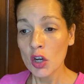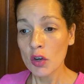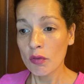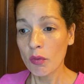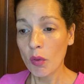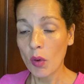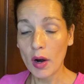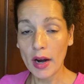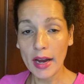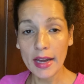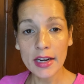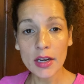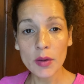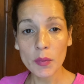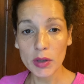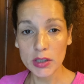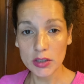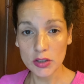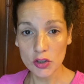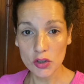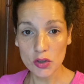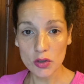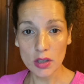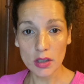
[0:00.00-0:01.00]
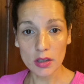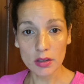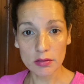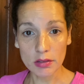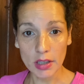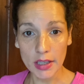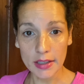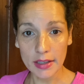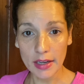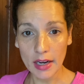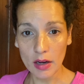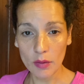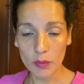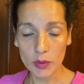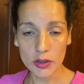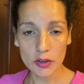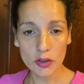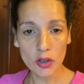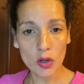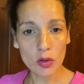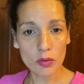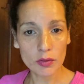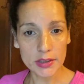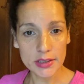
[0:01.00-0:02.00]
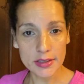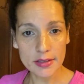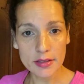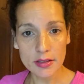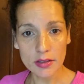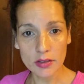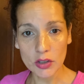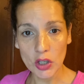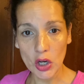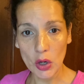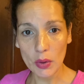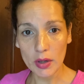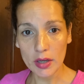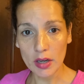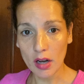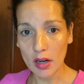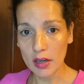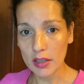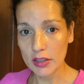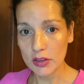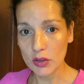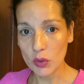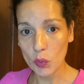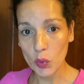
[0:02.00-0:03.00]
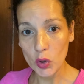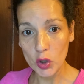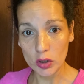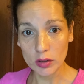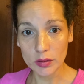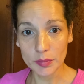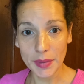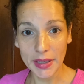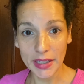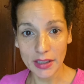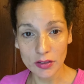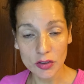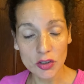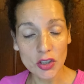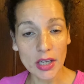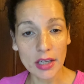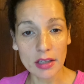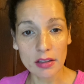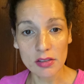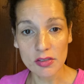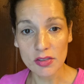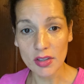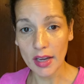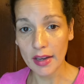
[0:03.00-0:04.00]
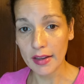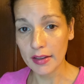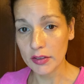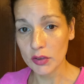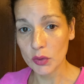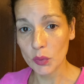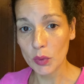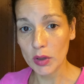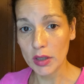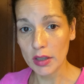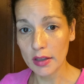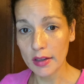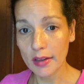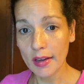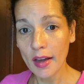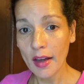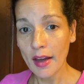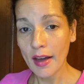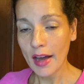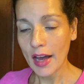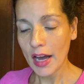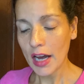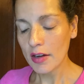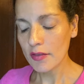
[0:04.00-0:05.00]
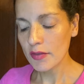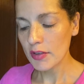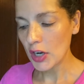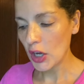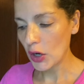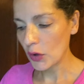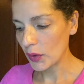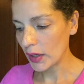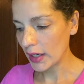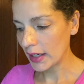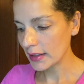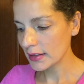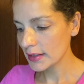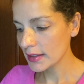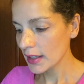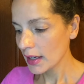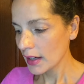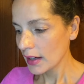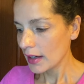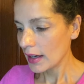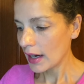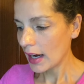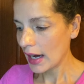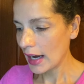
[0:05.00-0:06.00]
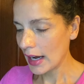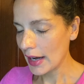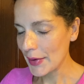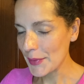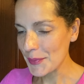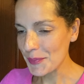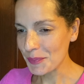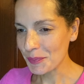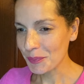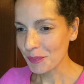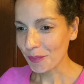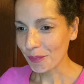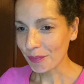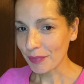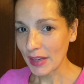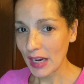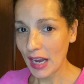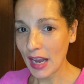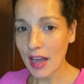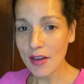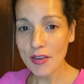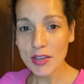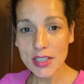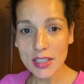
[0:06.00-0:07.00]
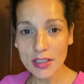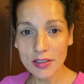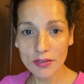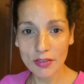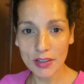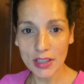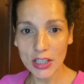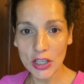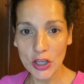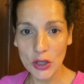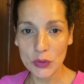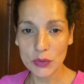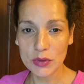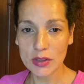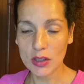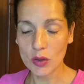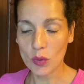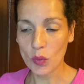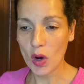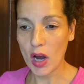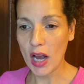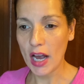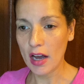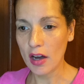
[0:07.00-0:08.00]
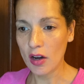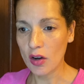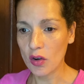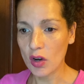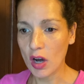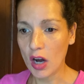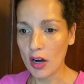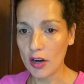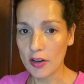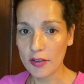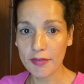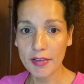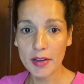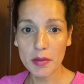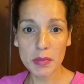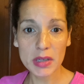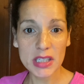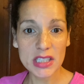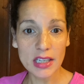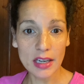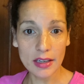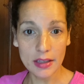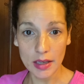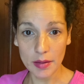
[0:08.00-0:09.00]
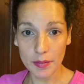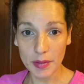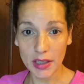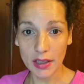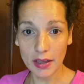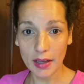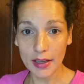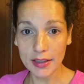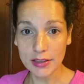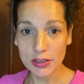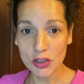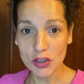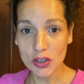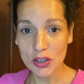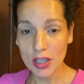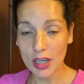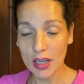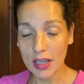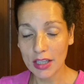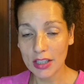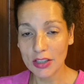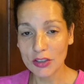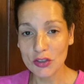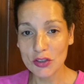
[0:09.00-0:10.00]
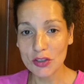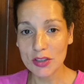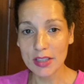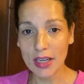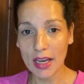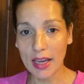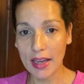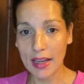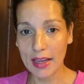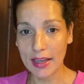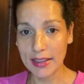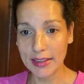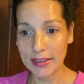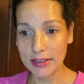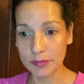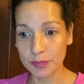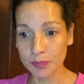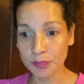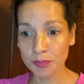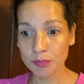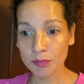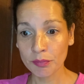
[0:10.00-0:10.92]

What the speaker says: for anyone to struggle right now with COVID still going on in the world being changed as we have known it. I haven't done videos in a while. Our family dynamic has changed, and